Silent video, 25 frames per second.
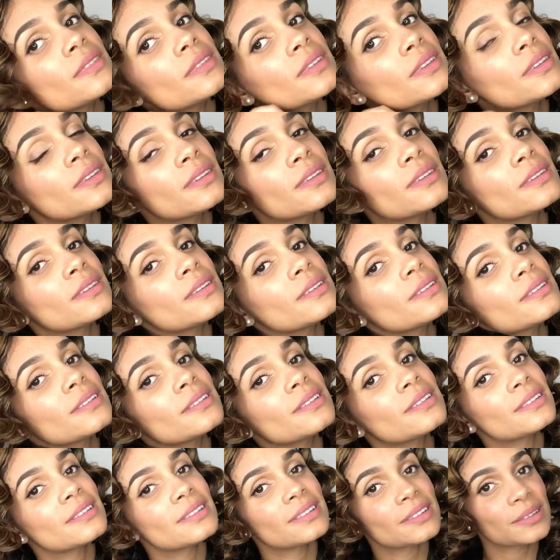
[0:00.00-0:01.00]
The best part
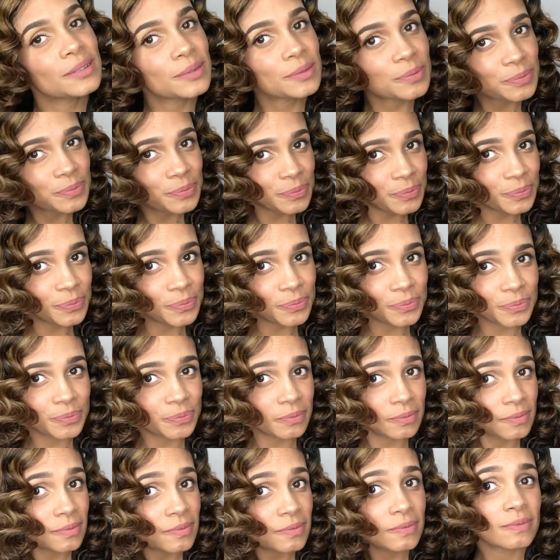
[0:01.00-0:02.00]
about doing a
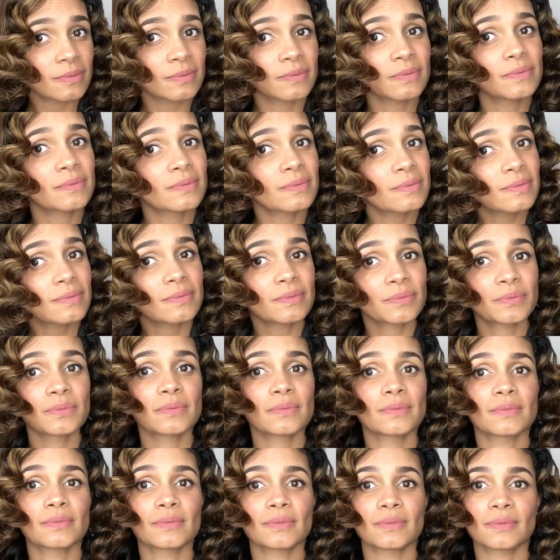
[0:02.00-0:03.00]
semi-wet perm rod set
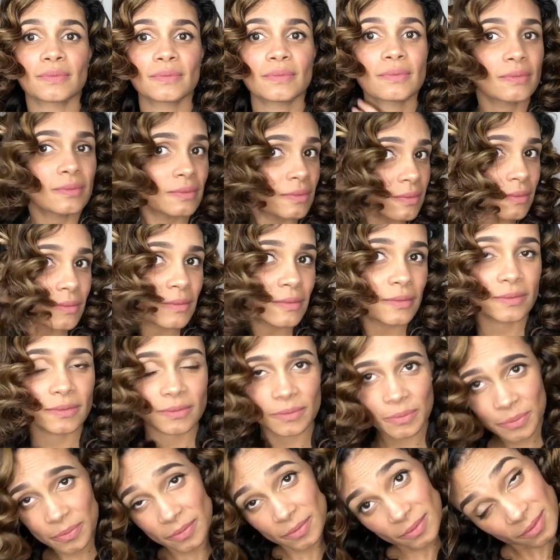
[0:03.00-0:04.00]
is that, one, you don't
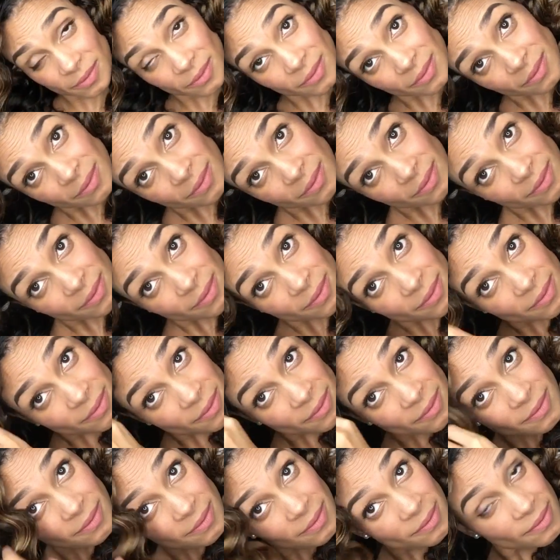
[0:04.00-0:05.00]
really have to sit up under the
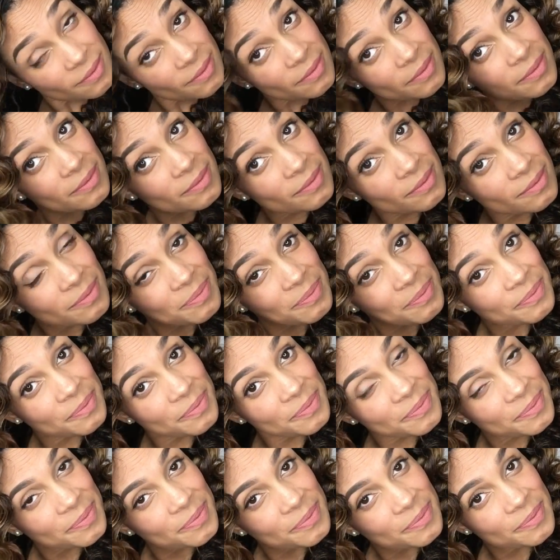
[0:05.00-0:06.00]
dryer that long,
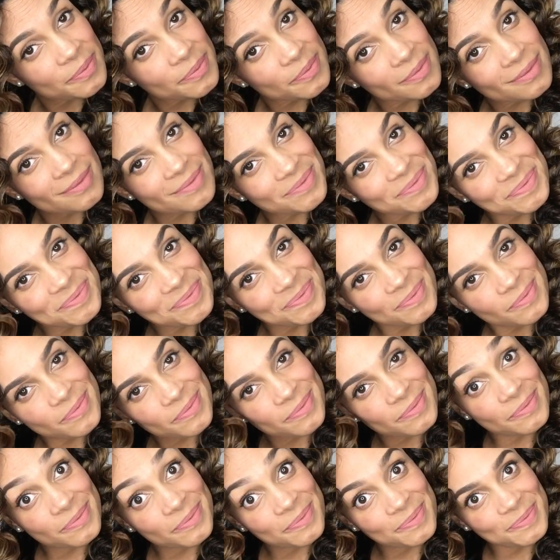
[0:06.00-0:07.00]

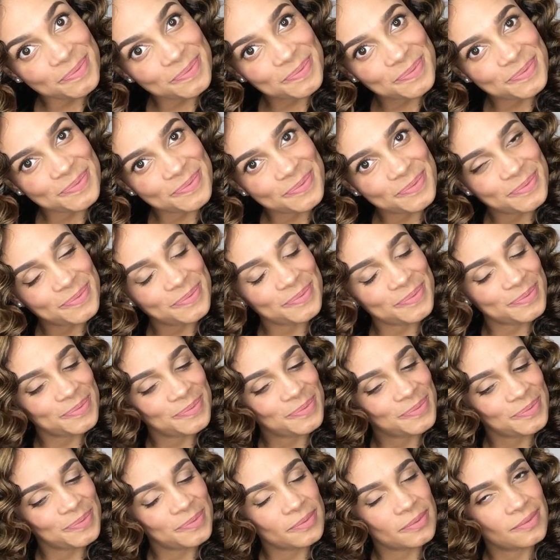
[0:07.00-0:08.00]
and two,
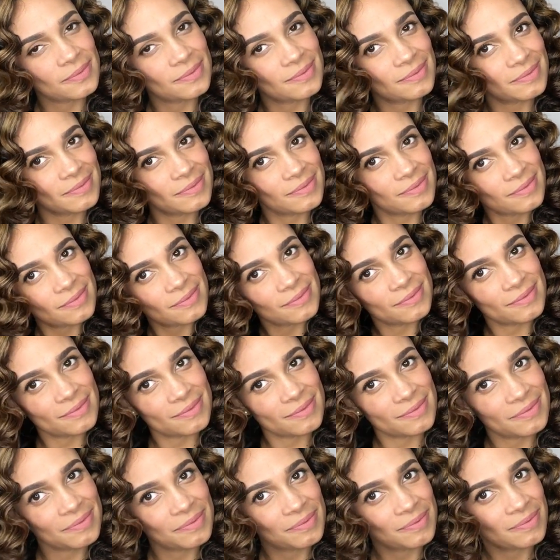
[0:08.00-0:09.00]
when you
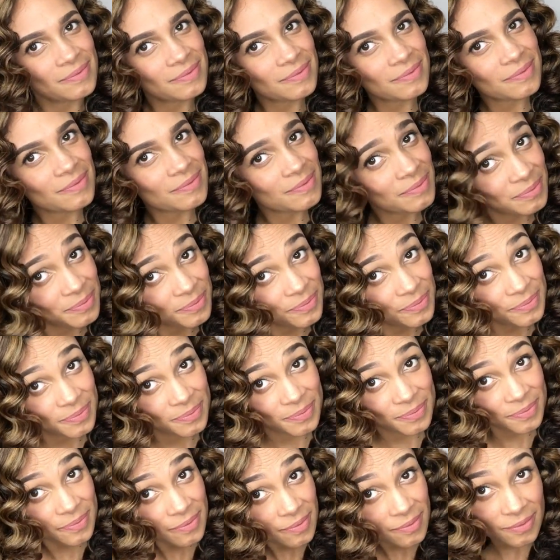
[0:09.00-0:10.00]
take the rods down the
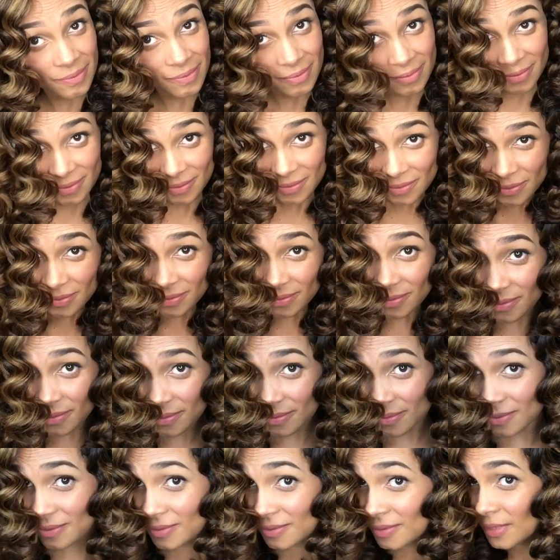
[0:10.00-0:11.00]
next day, it's
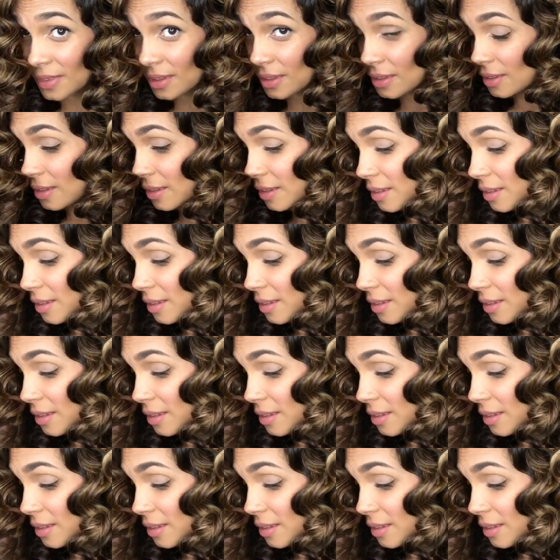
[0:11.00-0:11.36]
not wet.